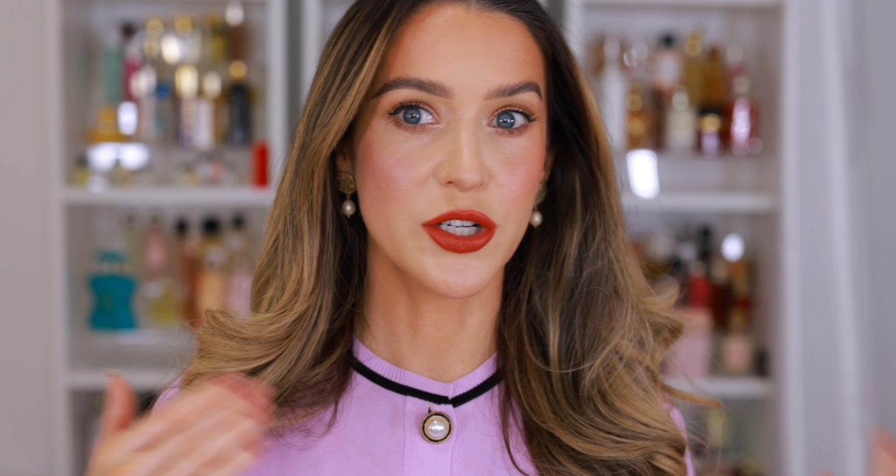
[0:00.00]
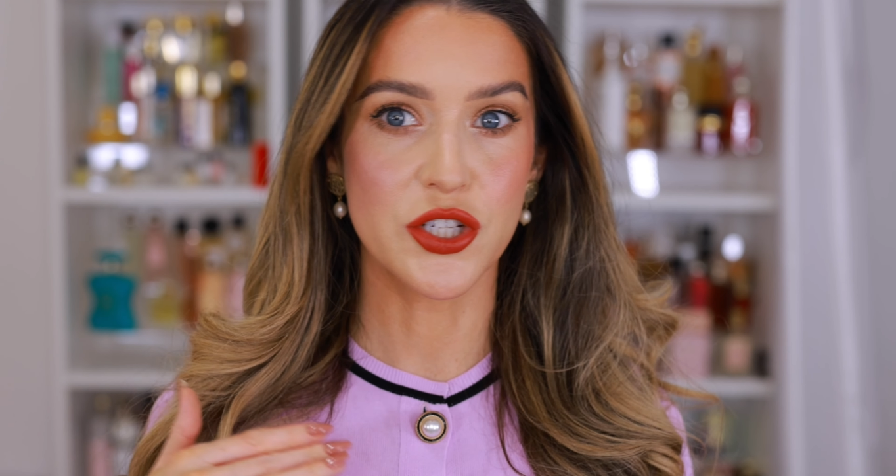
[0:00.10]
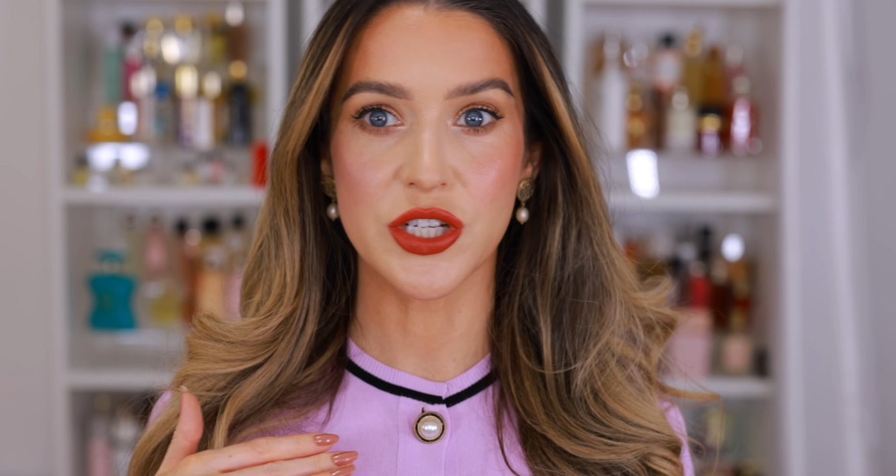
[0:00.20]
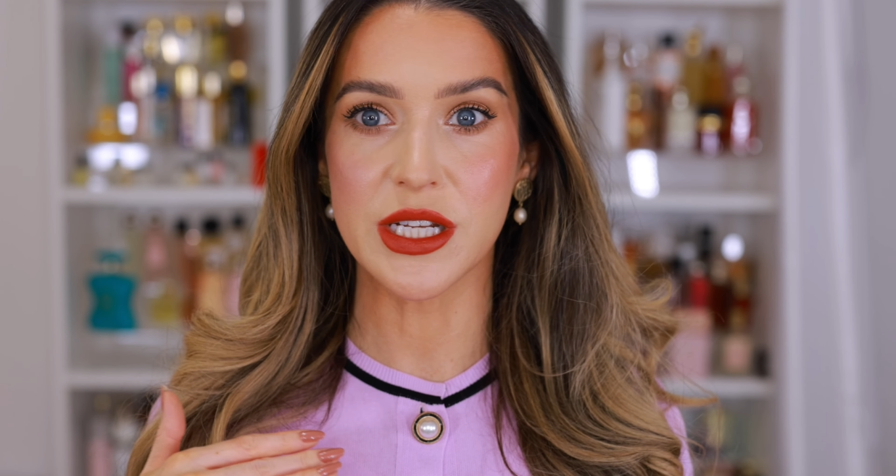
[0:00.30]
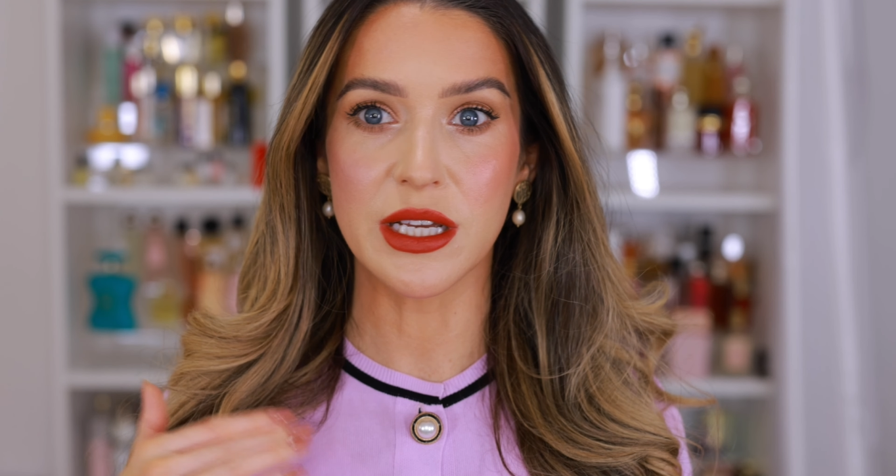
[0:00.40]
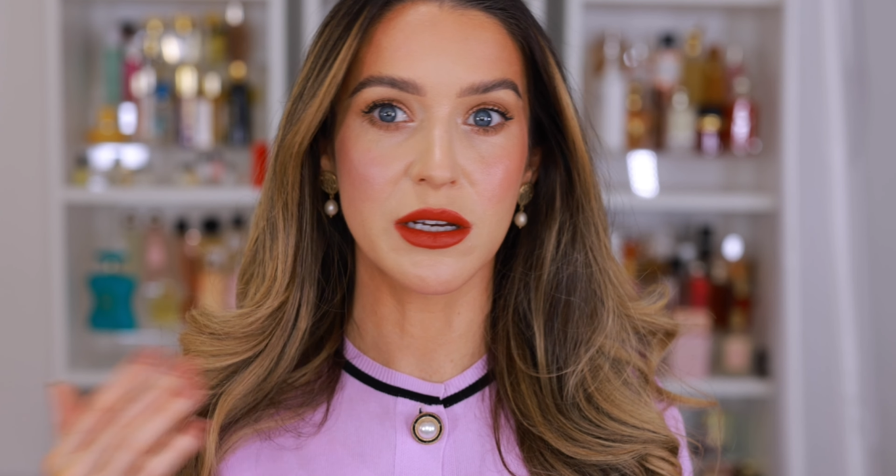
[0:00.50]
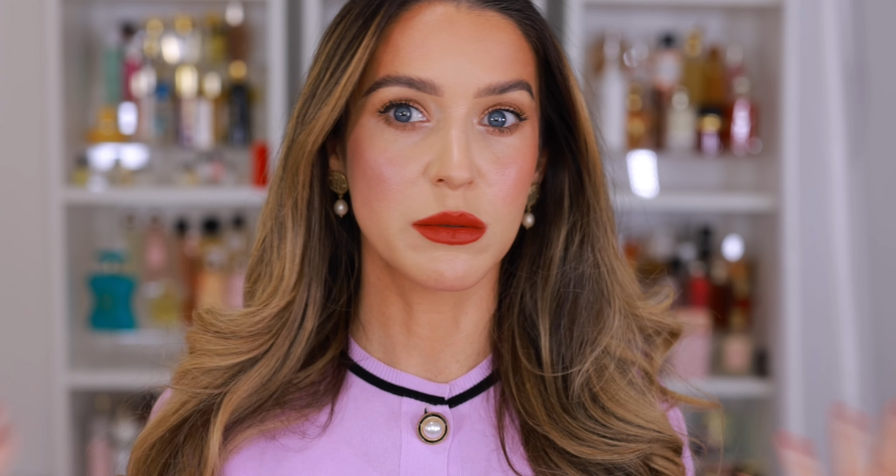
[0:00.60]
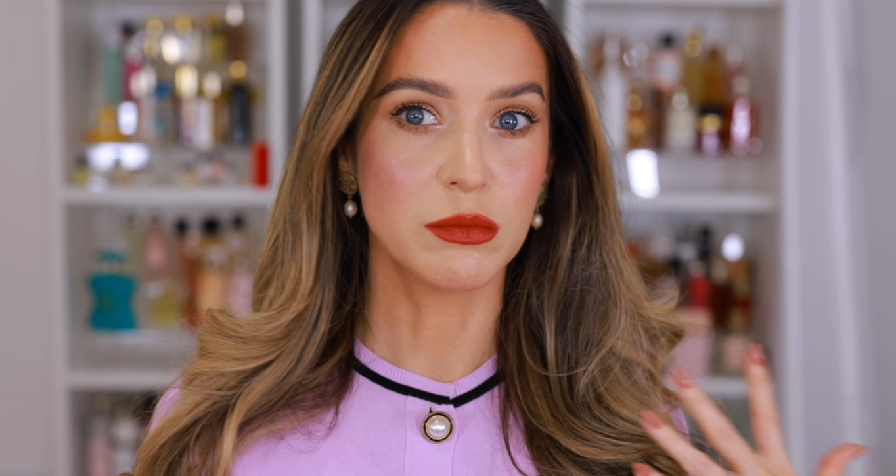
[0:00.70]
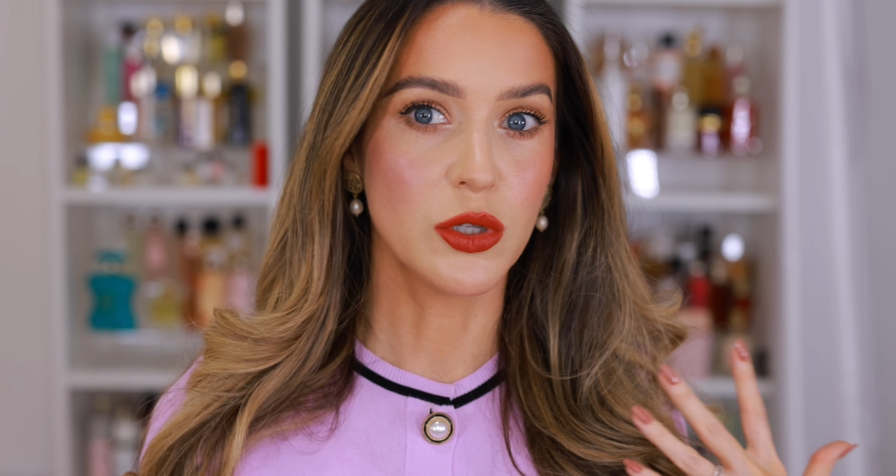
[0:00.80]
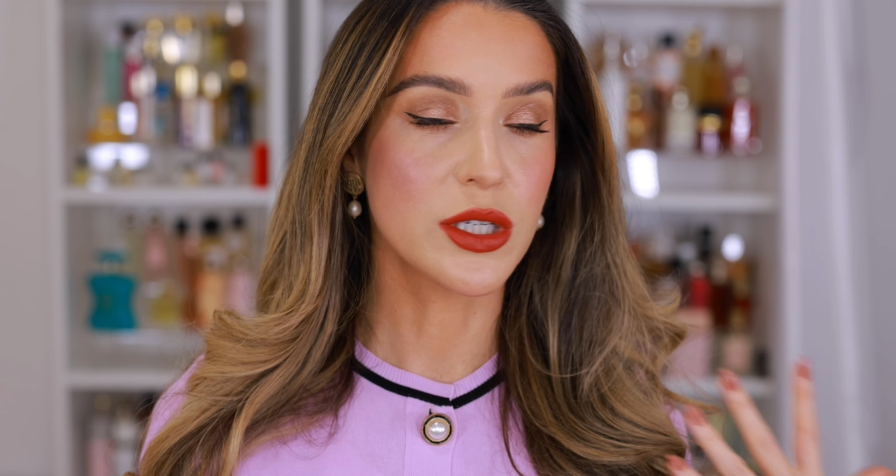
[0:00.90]
cheek
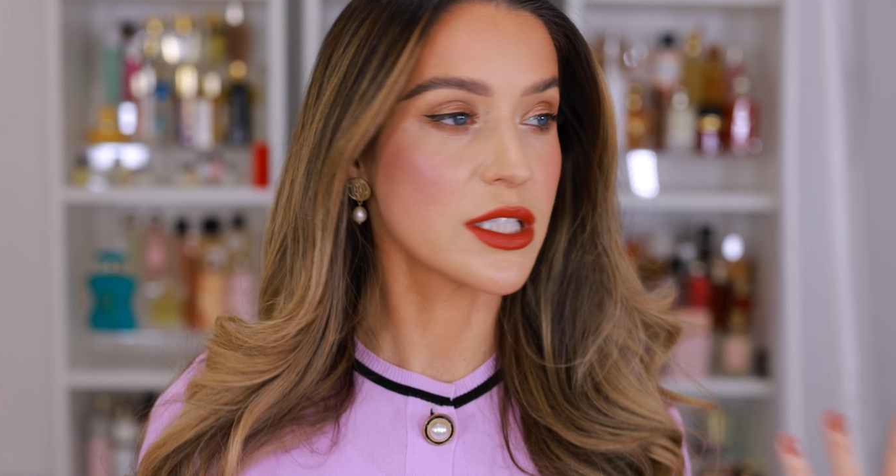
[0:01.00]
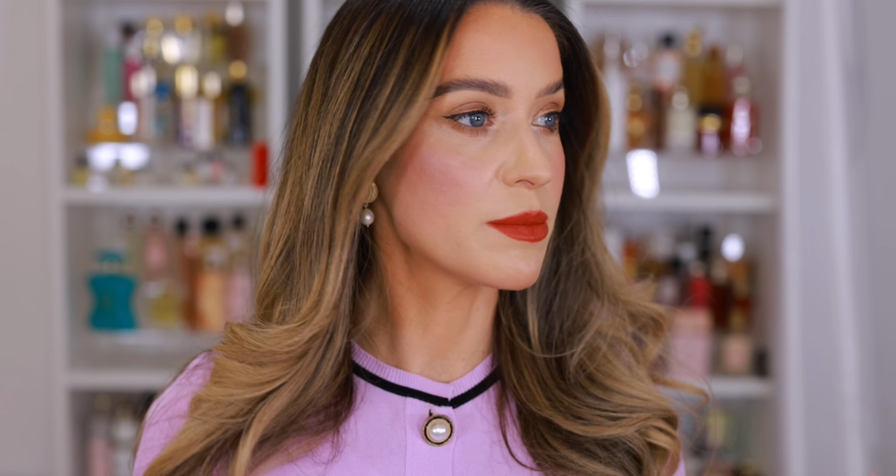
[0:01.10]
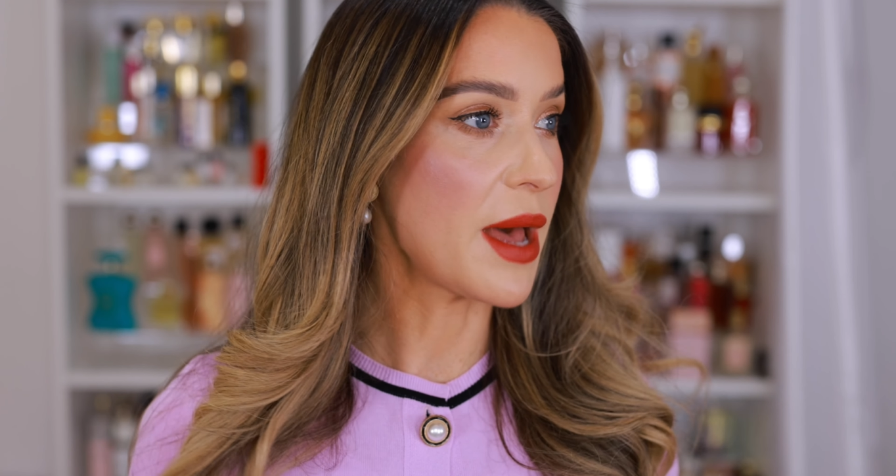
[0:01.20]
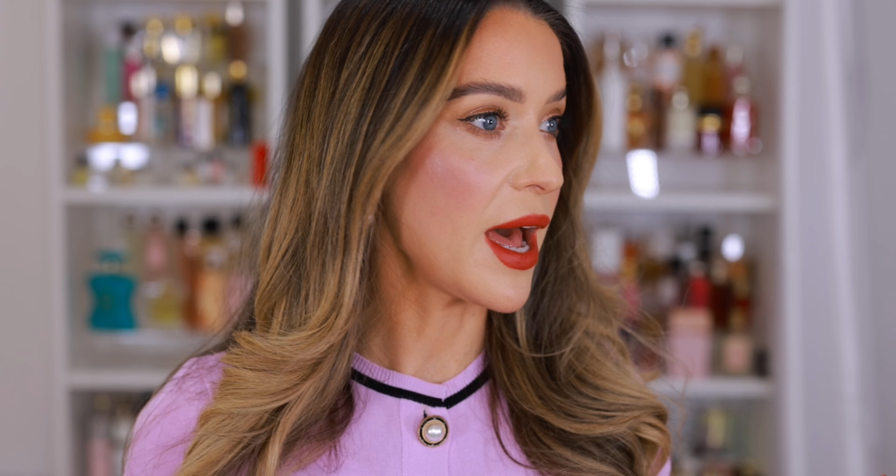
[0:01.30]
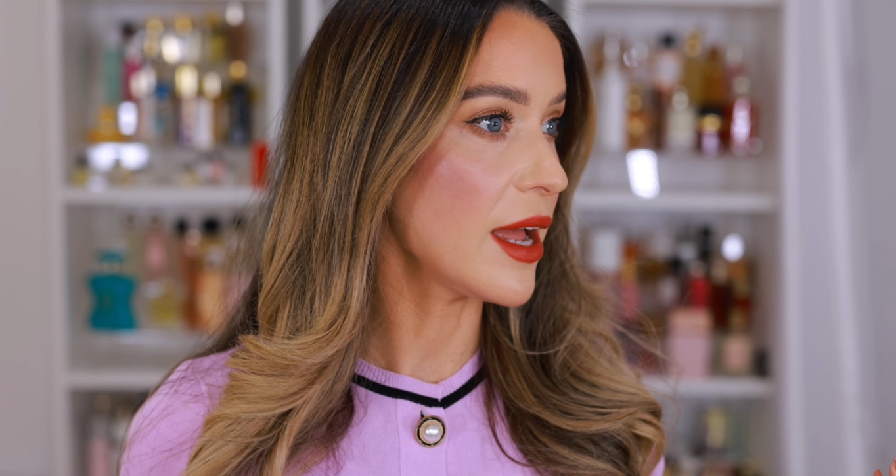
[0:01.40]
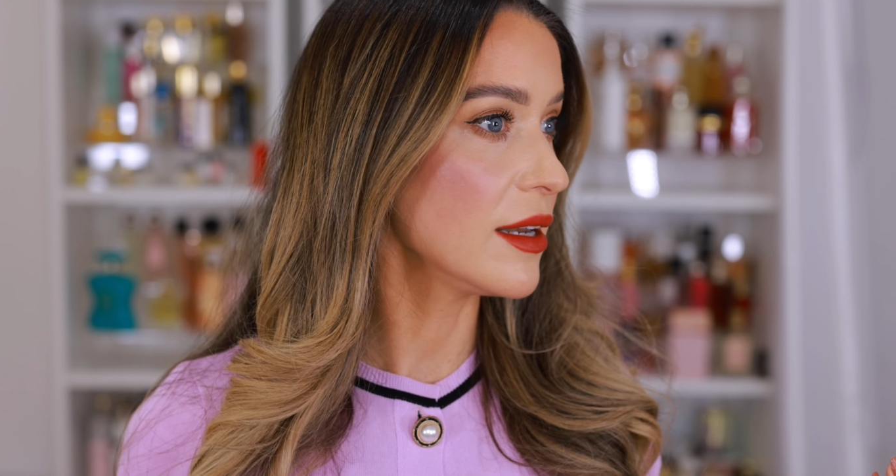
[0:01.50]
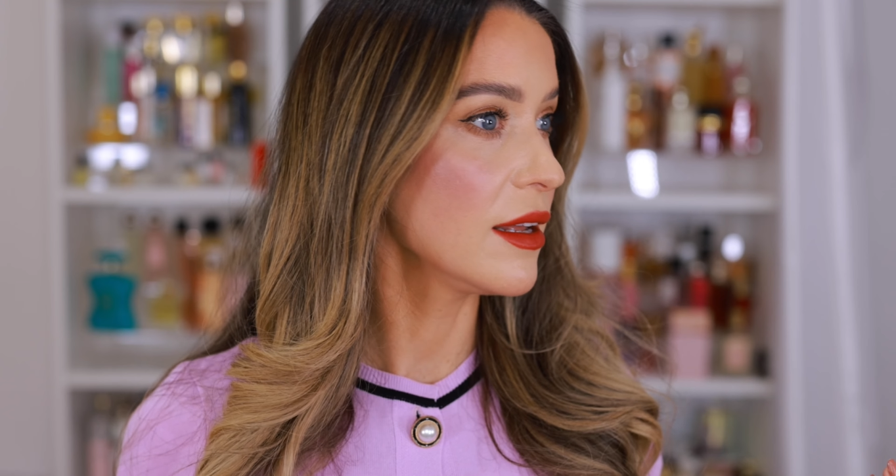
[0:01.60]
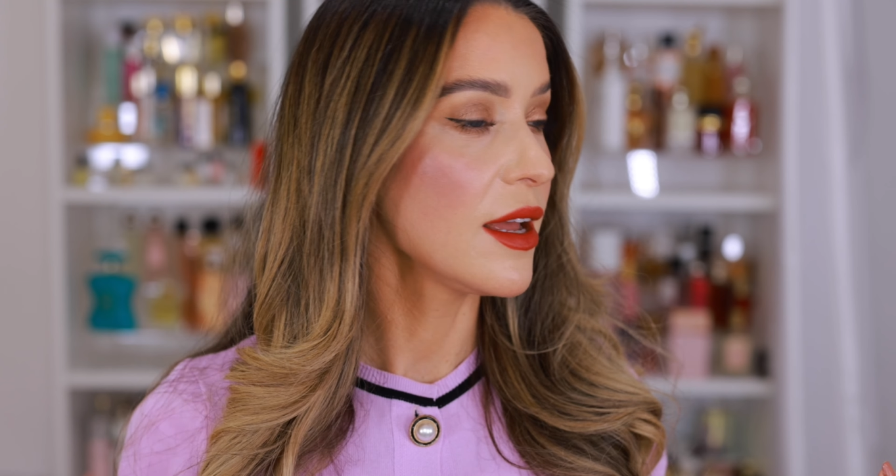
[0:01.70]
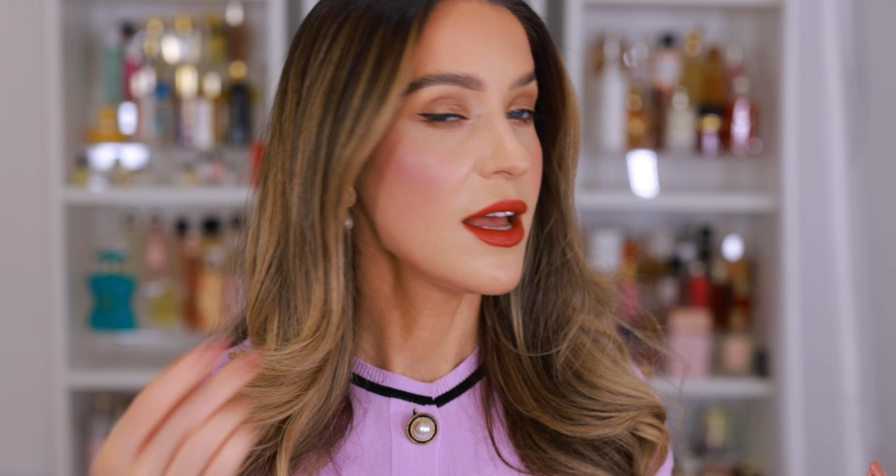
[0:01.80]
looks bad.